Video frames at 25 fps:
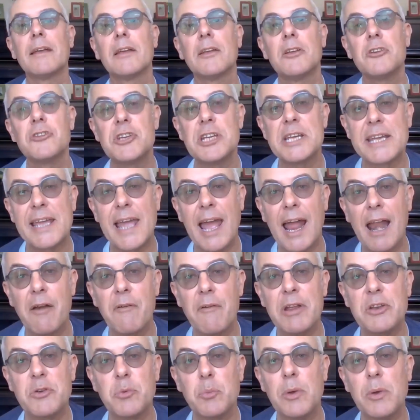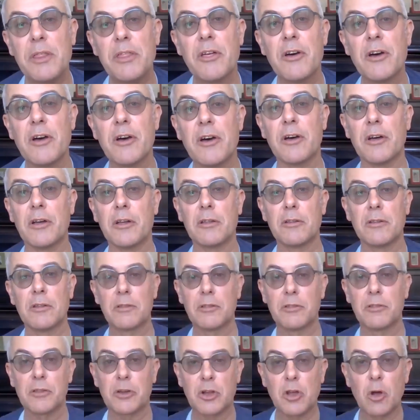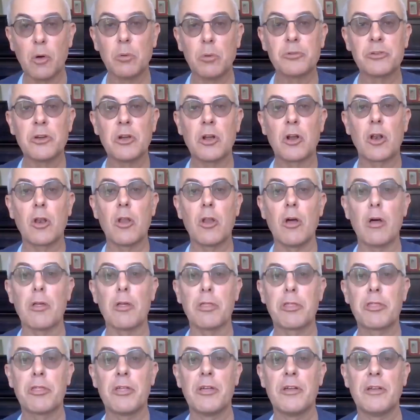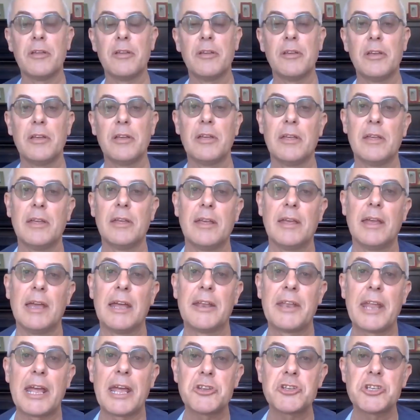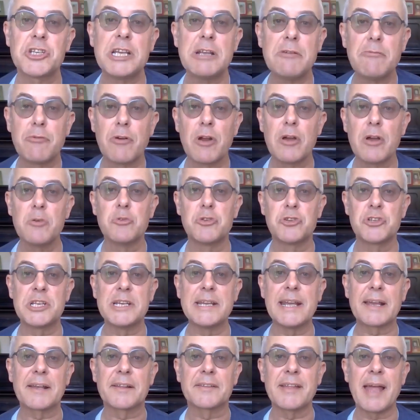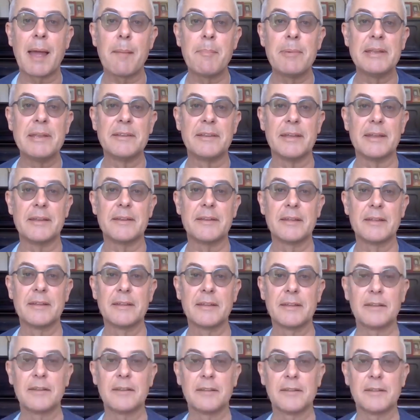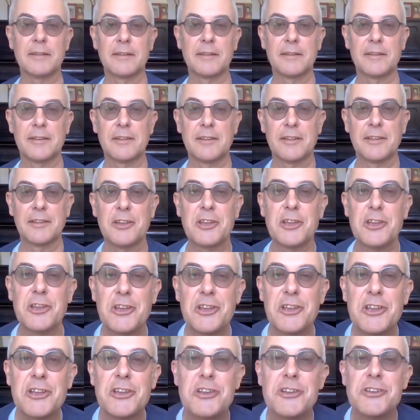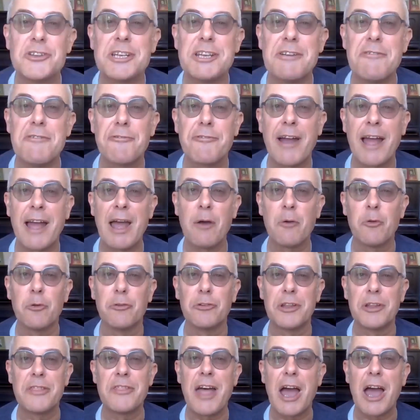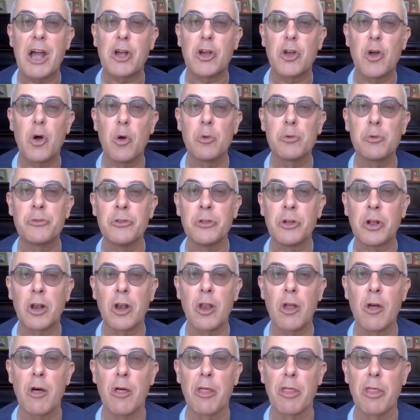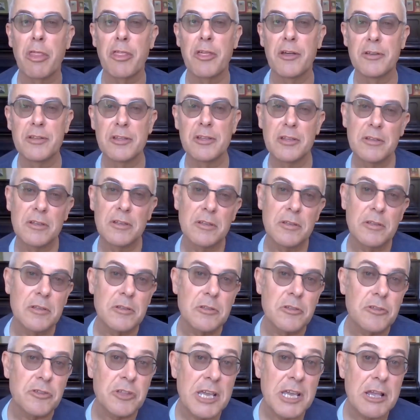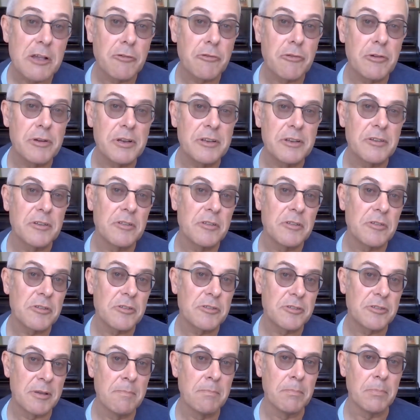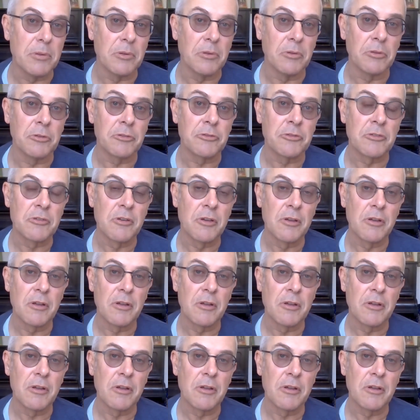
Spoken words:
She carried with her the golden cloth, and as she rode, she examined it. She found in that golden cloth secret symbols